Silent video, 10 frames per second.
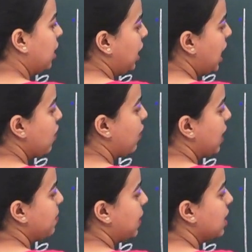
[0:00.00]

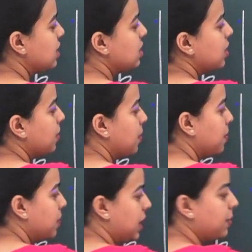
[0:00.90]
ay plus
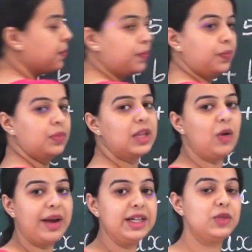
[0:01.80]
b. Now
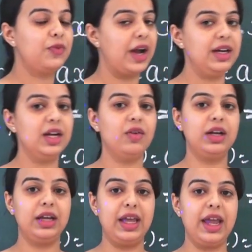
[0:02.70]
let's find
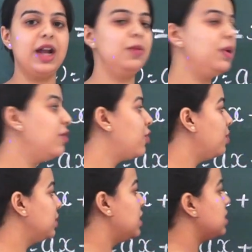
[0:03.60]
our a and b
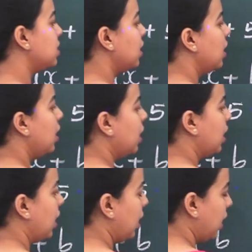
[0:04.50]
from this.
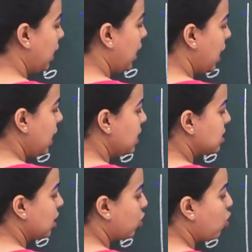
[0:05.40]
A
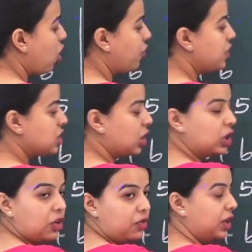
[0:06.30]
is a
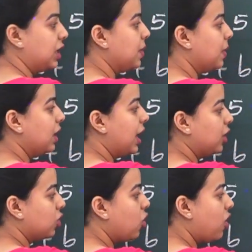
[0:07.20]
coefficient of variable
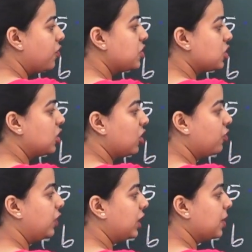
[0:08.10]
and coefficient
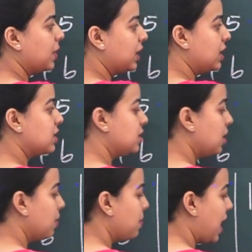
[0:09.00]
of variable is
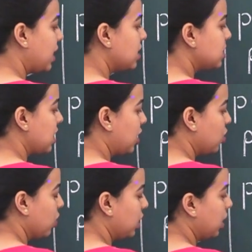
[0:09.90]
minus 9
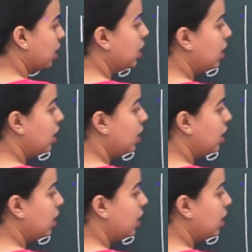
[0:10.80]
over here,